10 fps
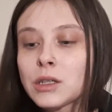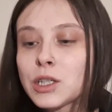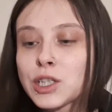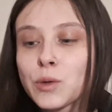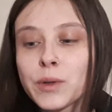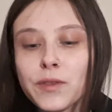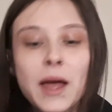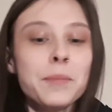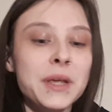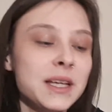So with
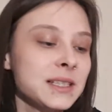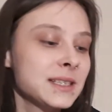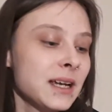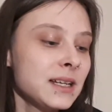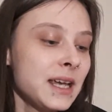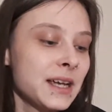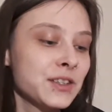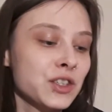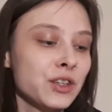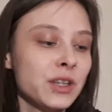that being said,
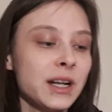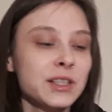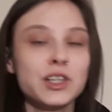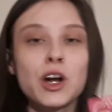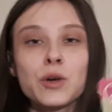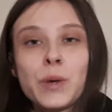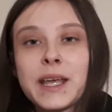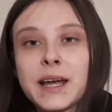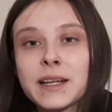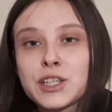Cancer, the next card we
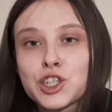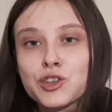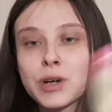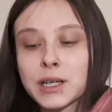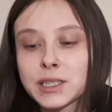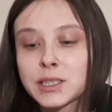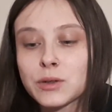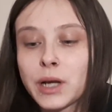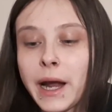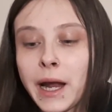get is trust,
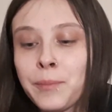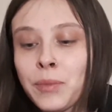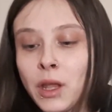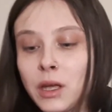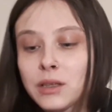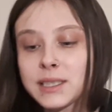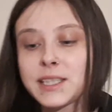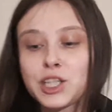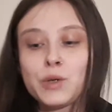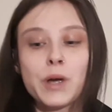okay? The
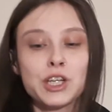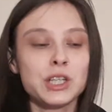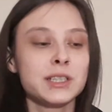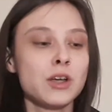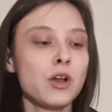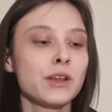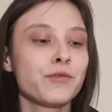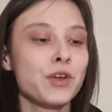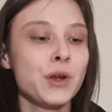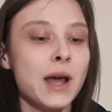situation is calling
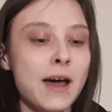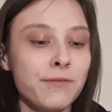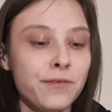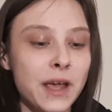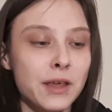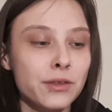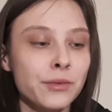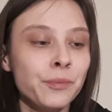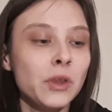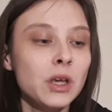for you to have faith.
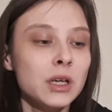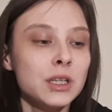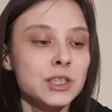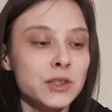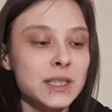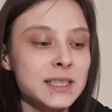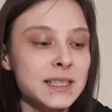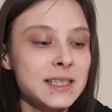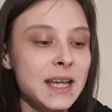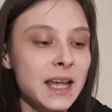So this
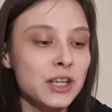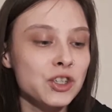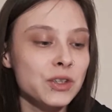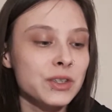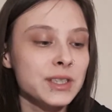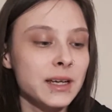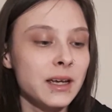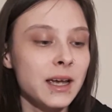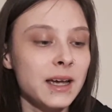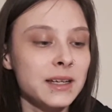is the angels
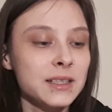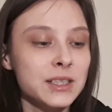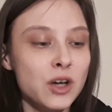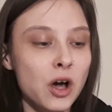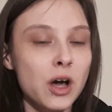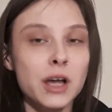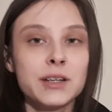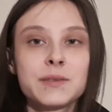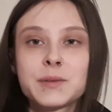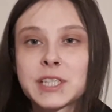and God,
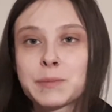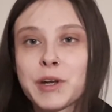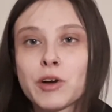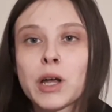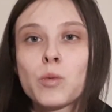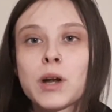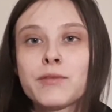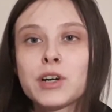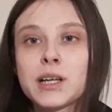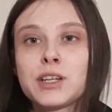spirit,
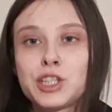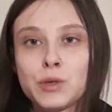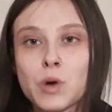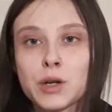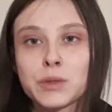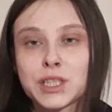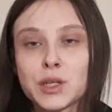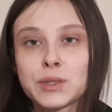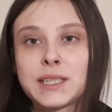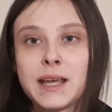whatever it is you want to
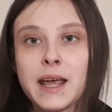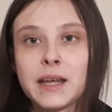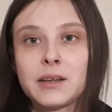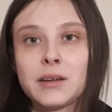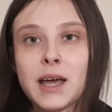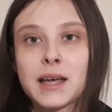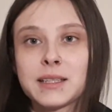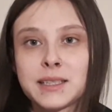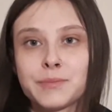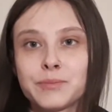associate
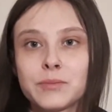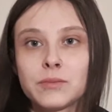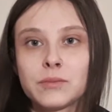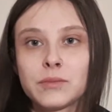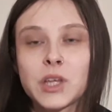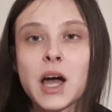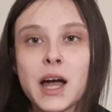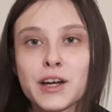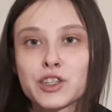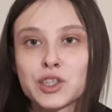as the
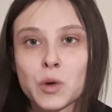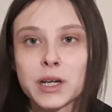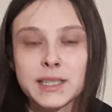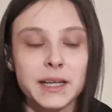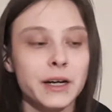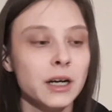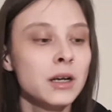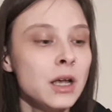higher source here,